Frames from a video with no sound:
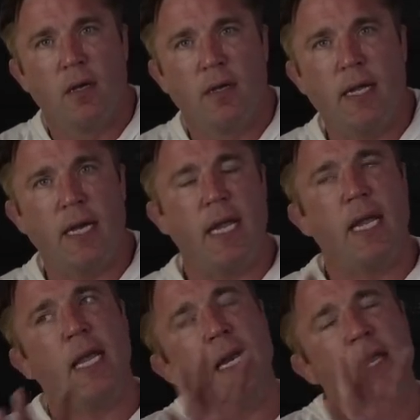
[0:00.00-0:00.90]
Did
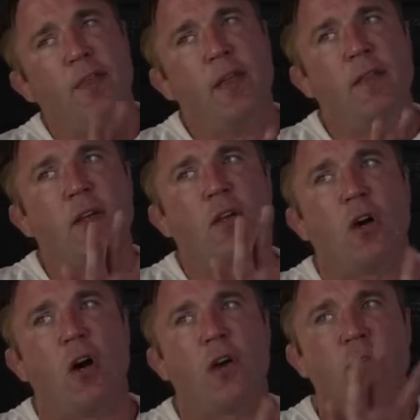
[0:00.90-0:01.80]
anything that
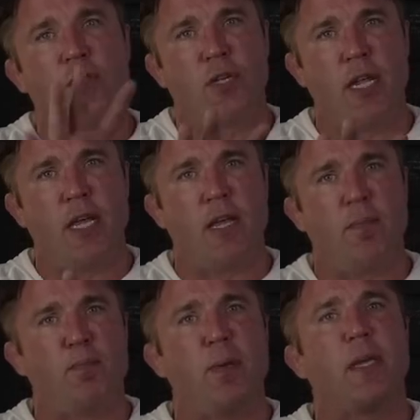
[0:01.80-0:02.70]
Conor
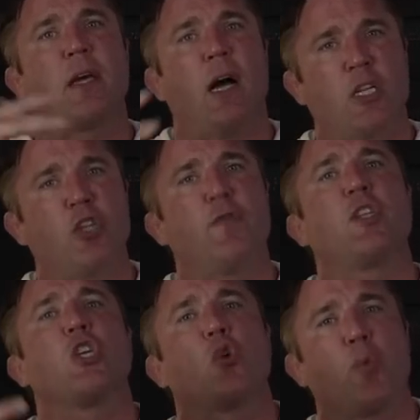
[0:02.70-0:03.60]
did because of
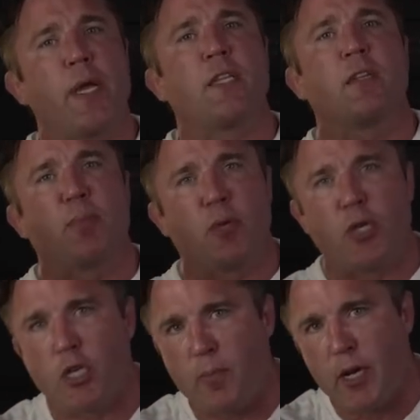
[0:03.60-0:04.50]
his agreeance and
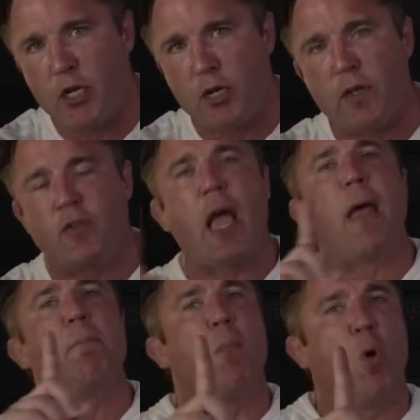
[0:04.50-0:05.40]
participation in this,
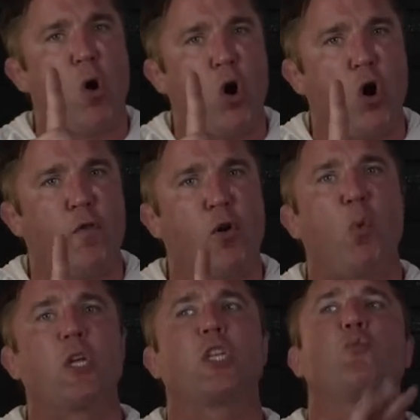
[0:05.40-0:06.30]
and moreover,
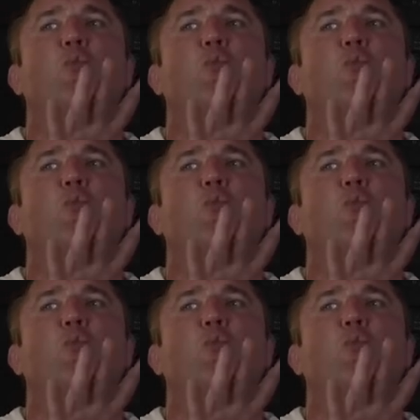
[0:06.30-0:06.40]
was it